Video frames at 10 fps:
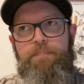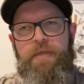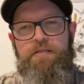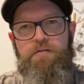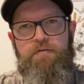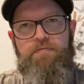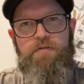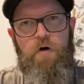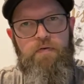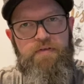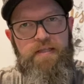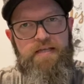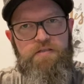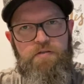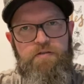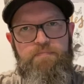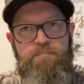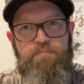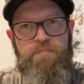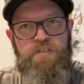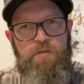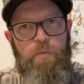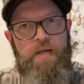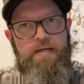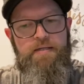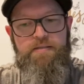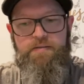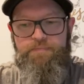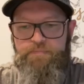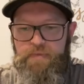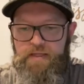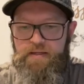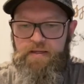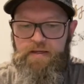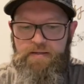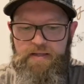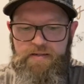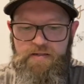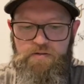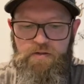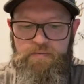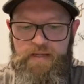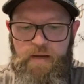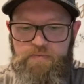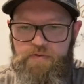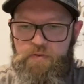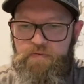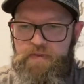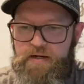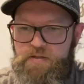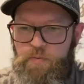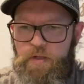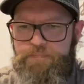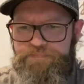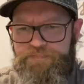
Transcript: that sort of toffee, that sort of sweetness, that sort of comes through with that as well.